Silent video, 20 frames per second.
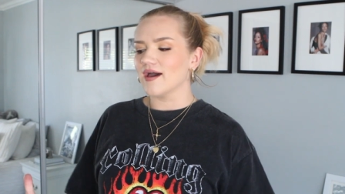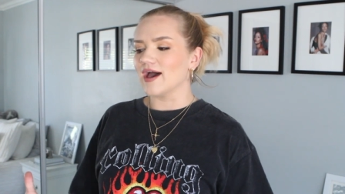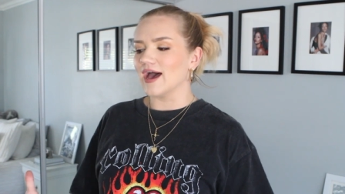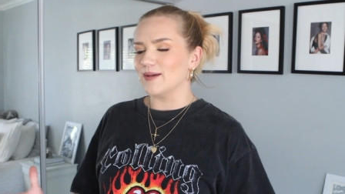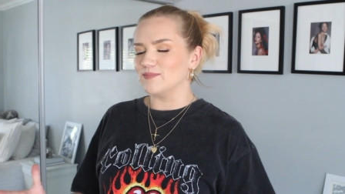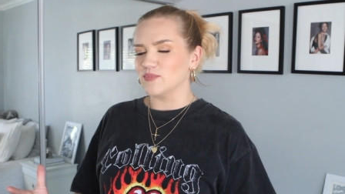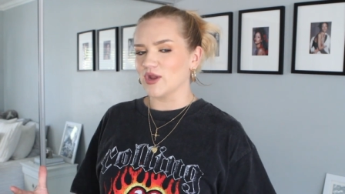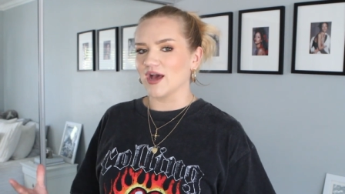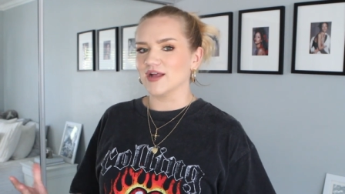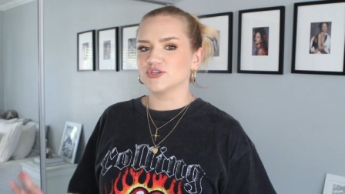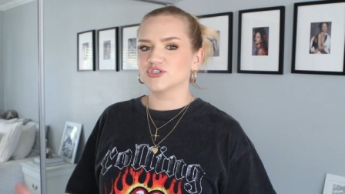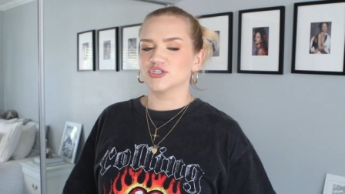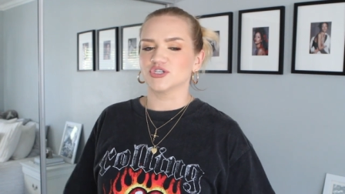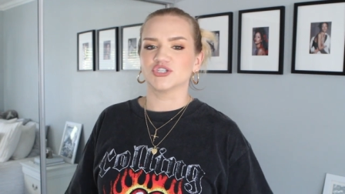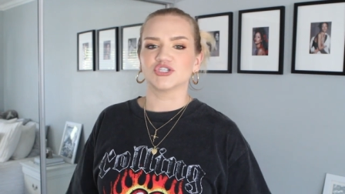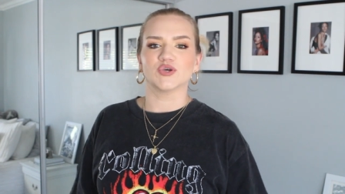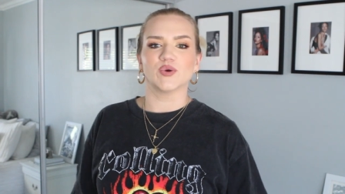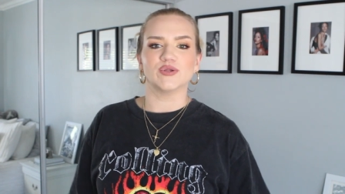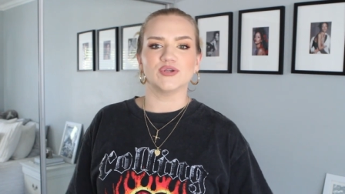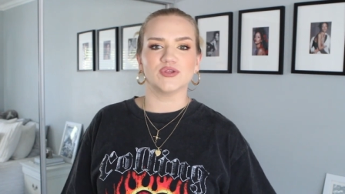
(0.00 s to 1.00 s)
Um, not just
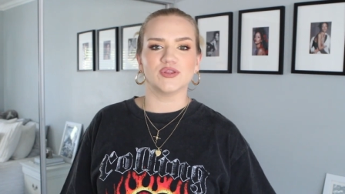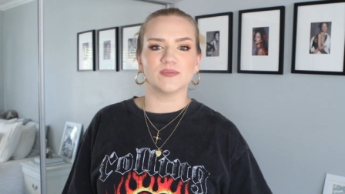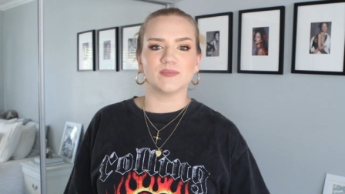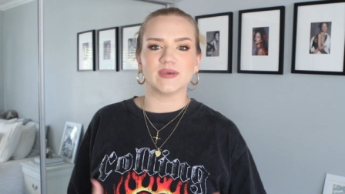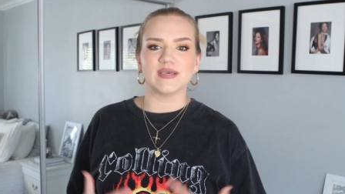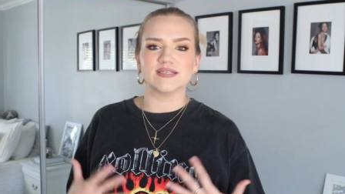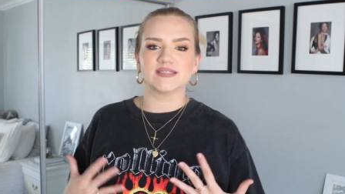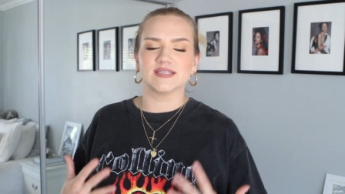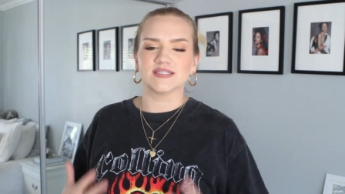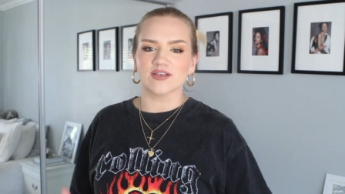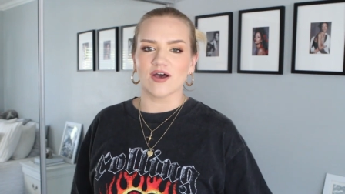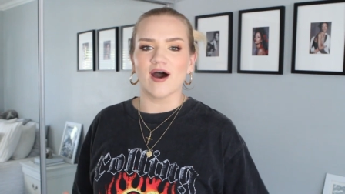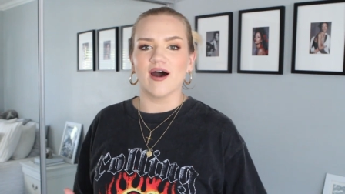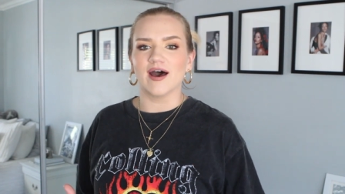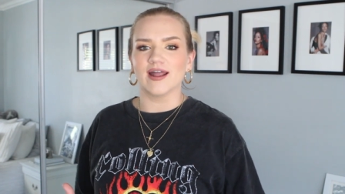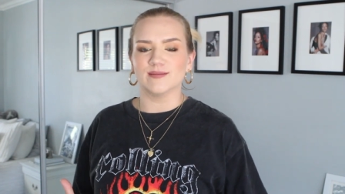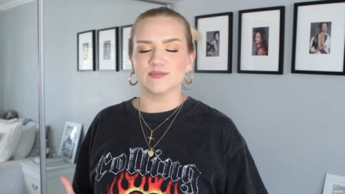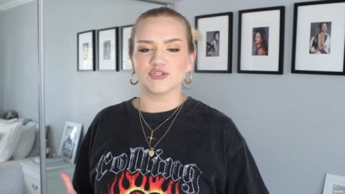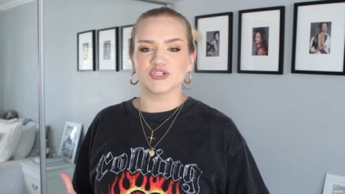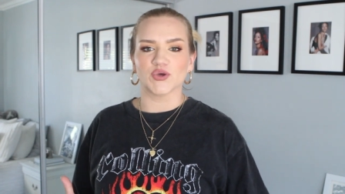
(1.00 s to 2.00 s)
showing you the pieces
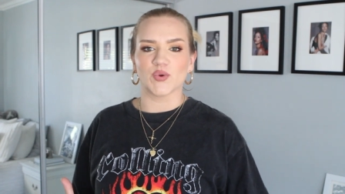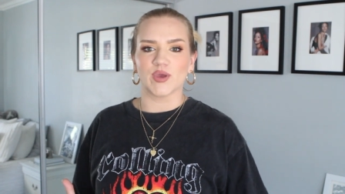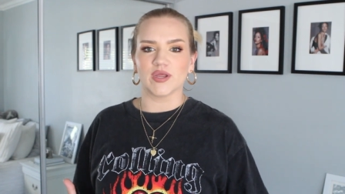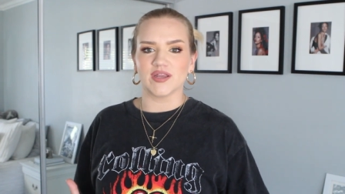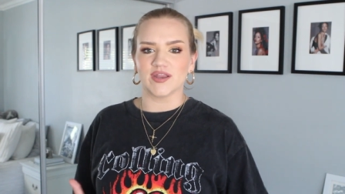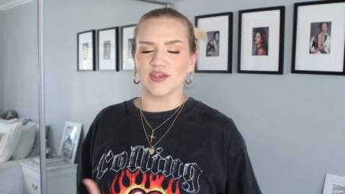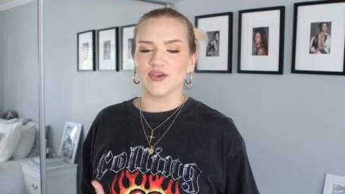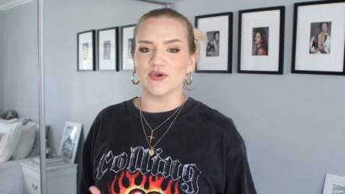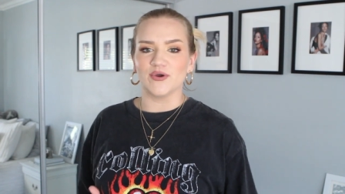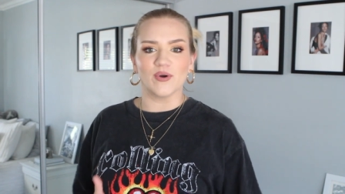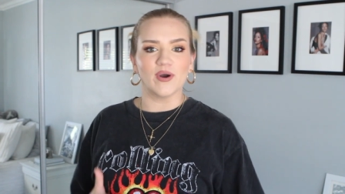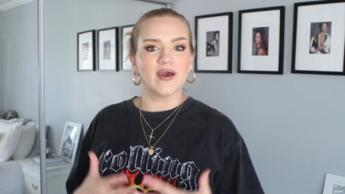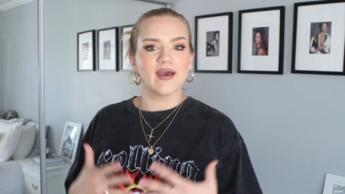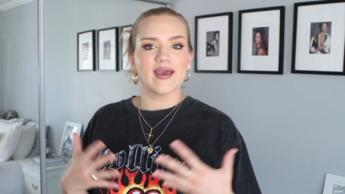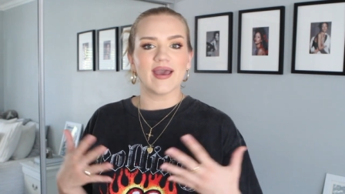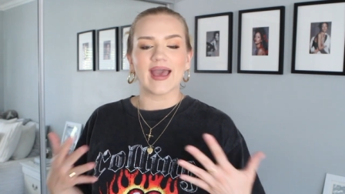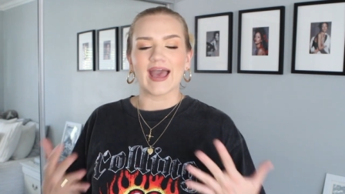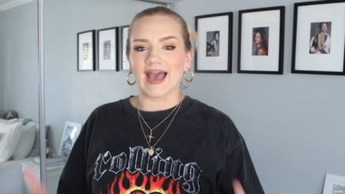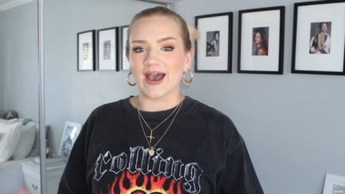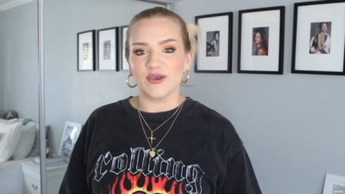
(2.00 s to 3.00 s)
on, I'm showing you
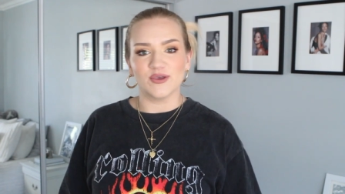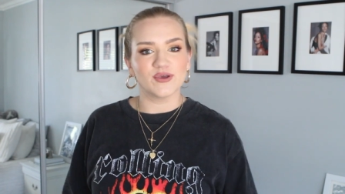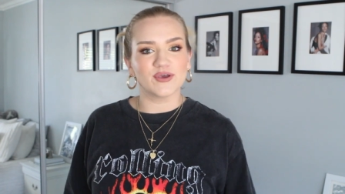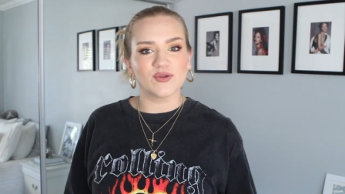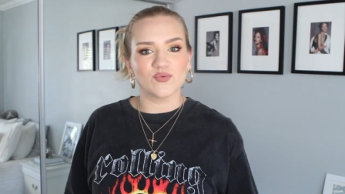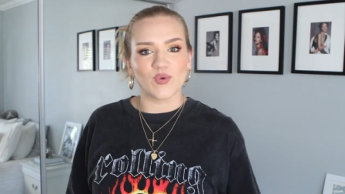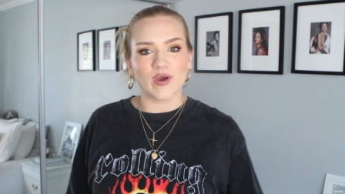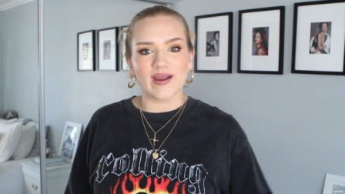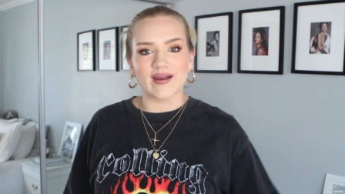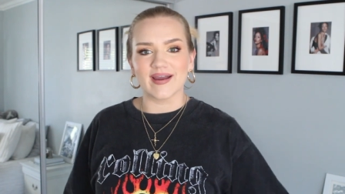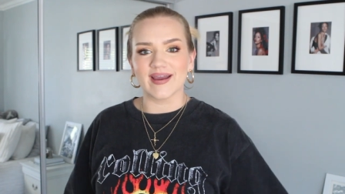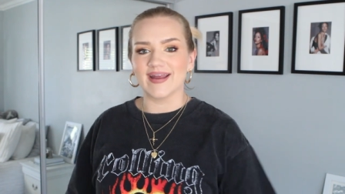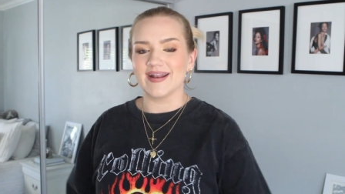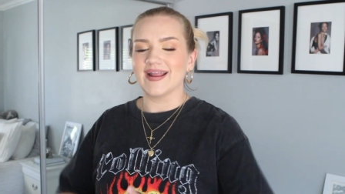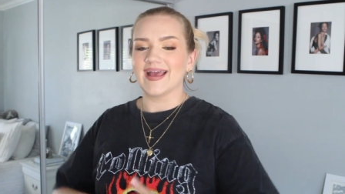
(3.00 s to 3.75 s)
how you can wear it,